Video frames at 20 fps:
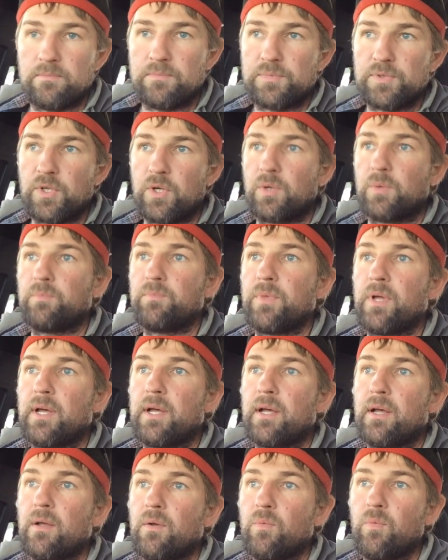So
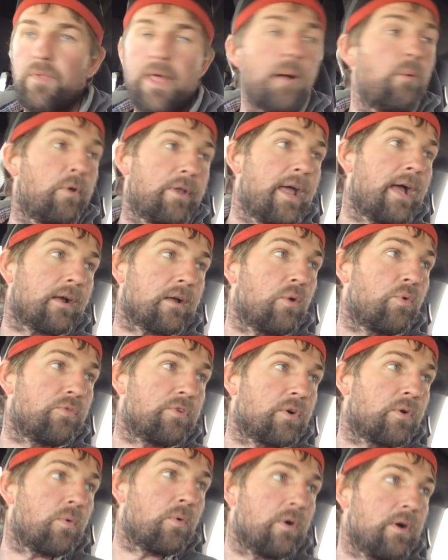that will knock
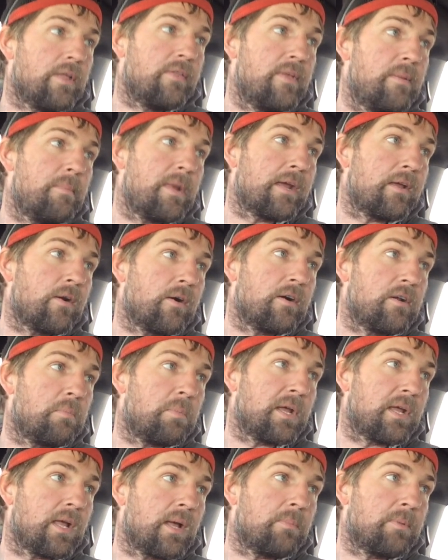over corn and then make it hard to
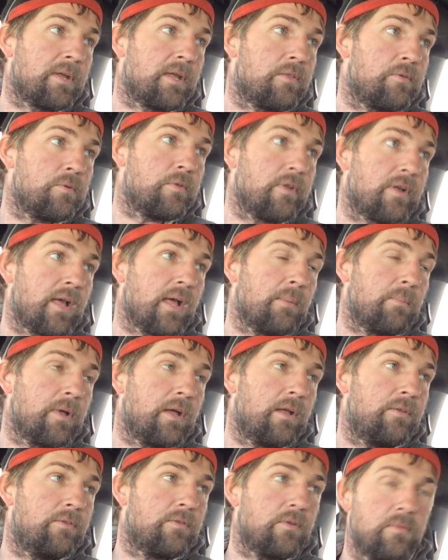pick up and get through the
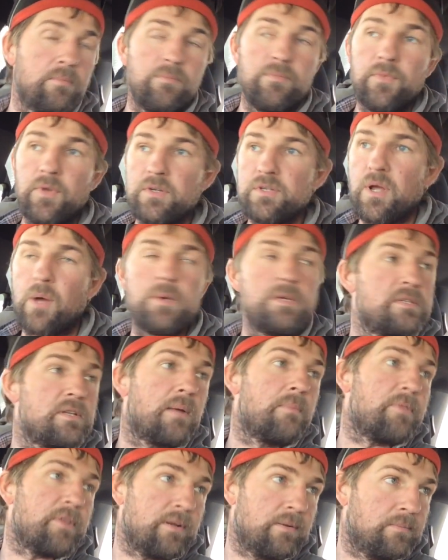combine. So there's always
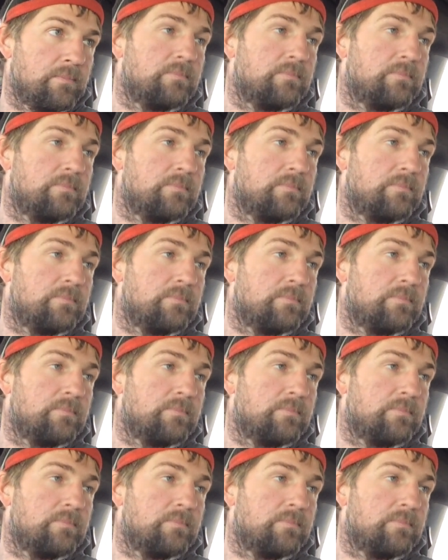something.